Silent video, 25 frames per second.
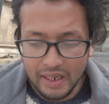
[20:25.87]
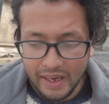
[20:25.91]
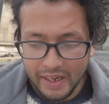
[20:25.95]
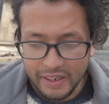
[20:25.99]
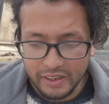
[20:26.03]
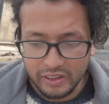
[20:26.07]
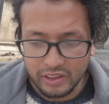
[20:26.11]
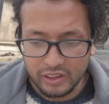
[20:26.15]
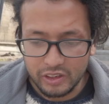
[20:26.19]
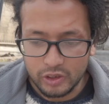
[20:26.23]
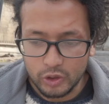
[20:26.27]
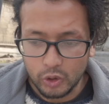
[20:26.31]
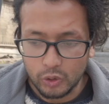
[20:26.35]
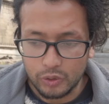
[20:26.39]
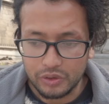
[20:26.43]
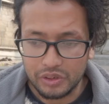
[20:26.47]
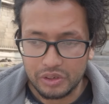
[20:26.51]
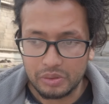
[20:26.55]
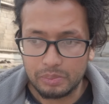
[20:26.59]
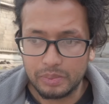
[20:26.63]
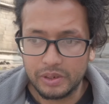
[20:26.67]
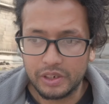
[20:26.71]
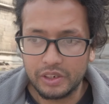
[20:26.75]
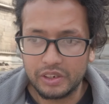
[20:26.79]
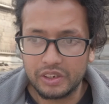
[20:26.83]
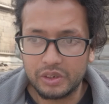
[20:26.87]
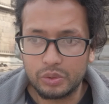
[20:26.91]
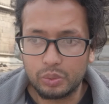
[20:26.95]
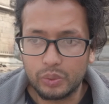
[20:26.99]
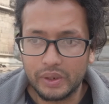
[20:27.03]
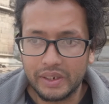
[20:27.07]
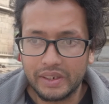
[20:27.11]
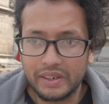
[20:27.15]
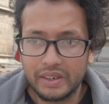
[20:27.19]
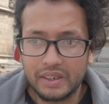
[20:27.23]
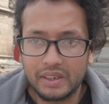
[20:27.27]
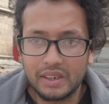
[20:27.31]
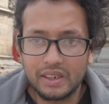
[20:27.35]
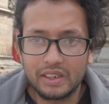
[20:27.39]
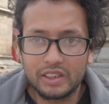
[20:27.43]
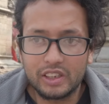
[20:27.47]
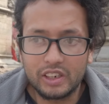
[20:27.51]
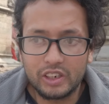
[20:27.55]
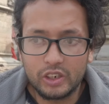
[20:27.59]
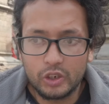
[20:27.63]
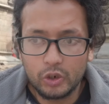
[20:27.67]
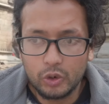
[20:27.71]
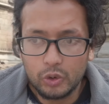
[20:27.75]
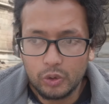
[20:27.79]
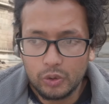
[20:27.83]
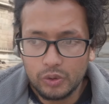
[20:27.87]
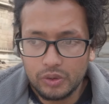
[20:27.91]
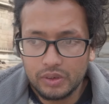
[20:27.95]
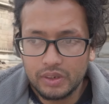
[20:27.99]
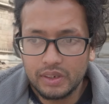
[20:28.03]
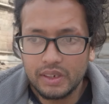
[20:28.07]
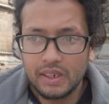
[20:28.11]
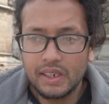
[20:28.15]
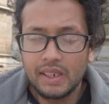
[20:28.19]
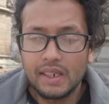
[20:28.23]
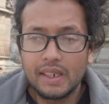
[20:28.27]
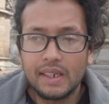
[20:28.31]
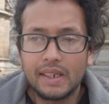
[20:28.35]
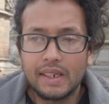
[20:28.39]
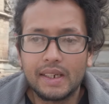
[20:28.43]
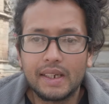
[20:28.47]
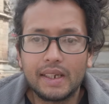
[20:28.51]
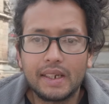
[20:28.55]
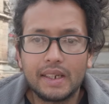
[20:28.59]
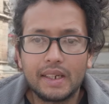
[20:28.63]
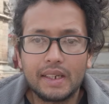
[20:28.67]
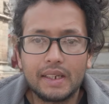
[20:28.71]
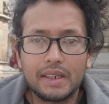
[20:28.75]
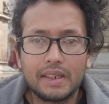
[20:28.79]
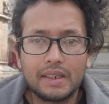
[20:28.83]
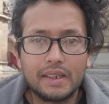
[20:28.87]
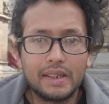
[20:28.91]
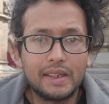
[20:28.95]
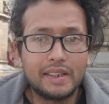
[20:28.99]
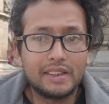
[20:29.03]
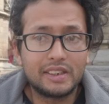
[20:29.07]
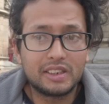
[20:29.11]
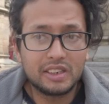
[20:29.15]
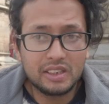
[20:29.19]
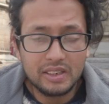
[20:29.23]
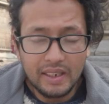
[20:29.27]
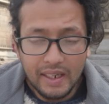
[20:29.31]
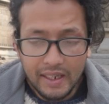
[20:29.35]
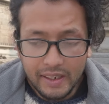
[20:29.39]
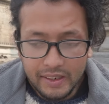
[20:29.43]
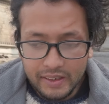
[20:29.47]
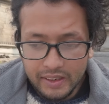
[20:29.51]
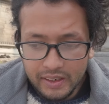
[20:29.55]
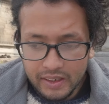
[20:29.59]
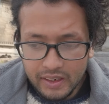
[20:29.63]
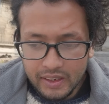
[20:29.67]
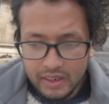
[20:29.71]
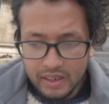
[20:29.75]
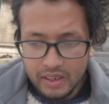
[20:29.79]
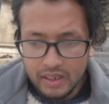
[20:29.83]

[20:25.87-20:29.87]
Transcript: tying the toes, because when uh, the toes uh, is tied,